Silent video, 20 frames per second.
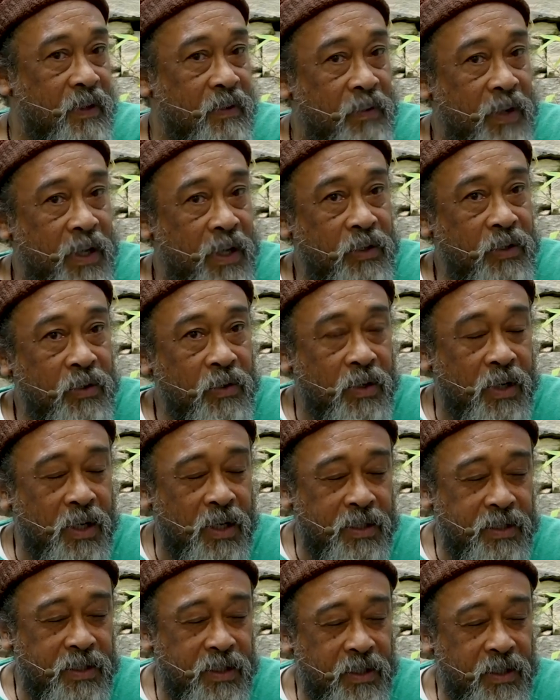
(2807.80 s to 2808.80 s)
when you
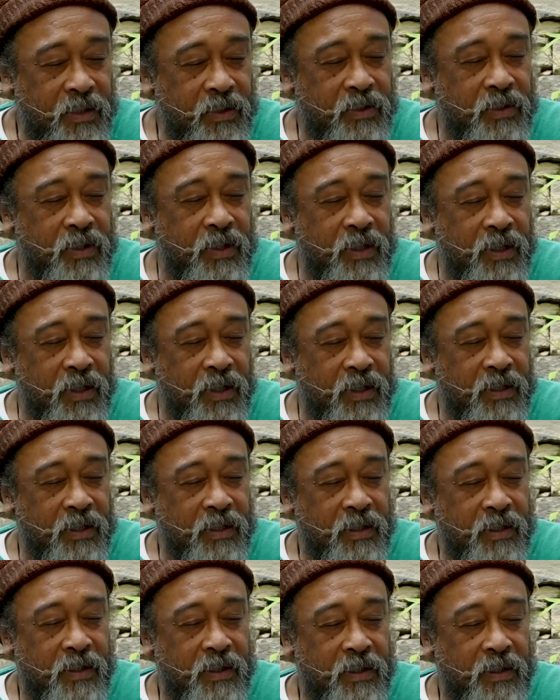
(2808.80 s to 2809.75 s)
continue to look